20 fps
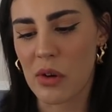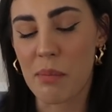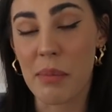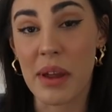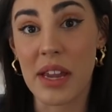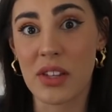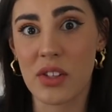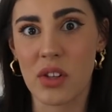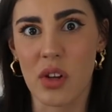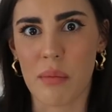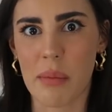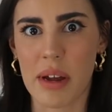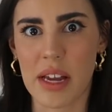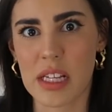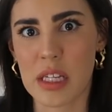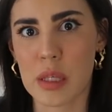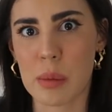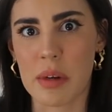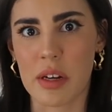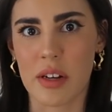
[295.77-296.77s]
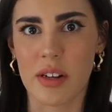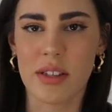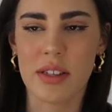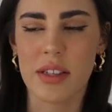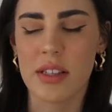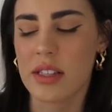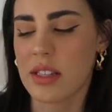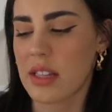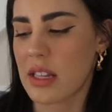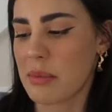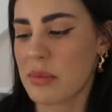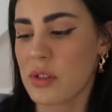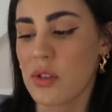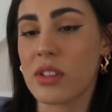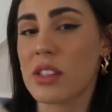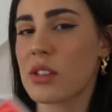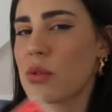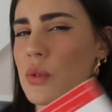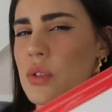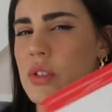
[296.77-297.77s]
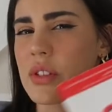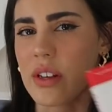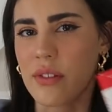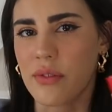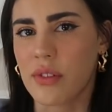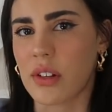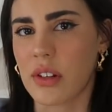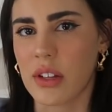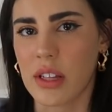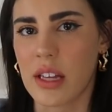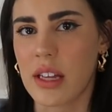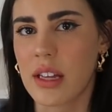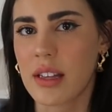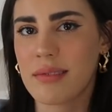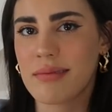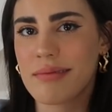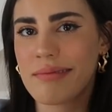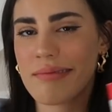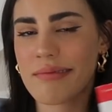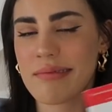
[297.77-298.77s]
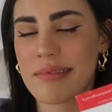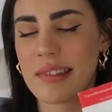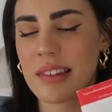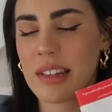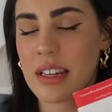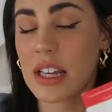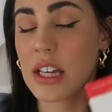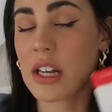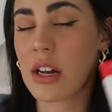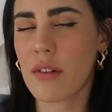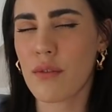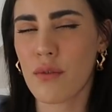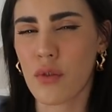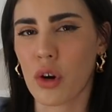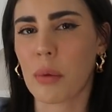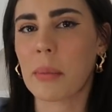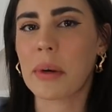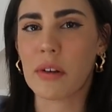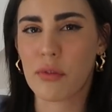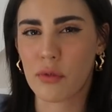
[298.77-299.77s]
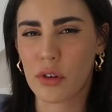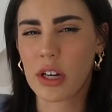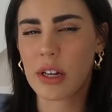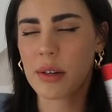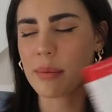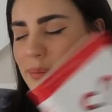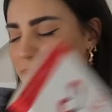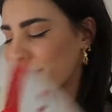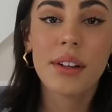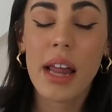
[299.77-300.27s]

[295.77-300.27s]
based on my experiences in them. So this was definitely an informative read.